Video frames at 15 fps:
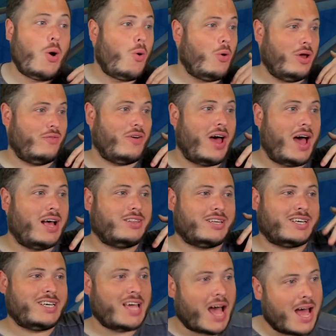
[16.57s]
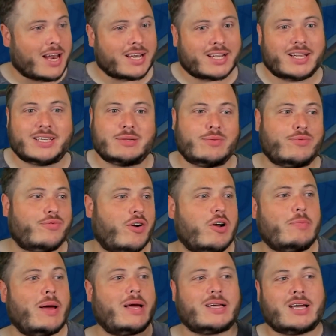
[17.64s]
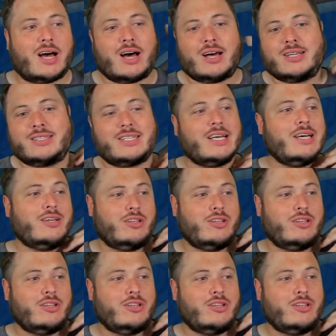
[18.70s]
We've had the Cataclysm throwback cards,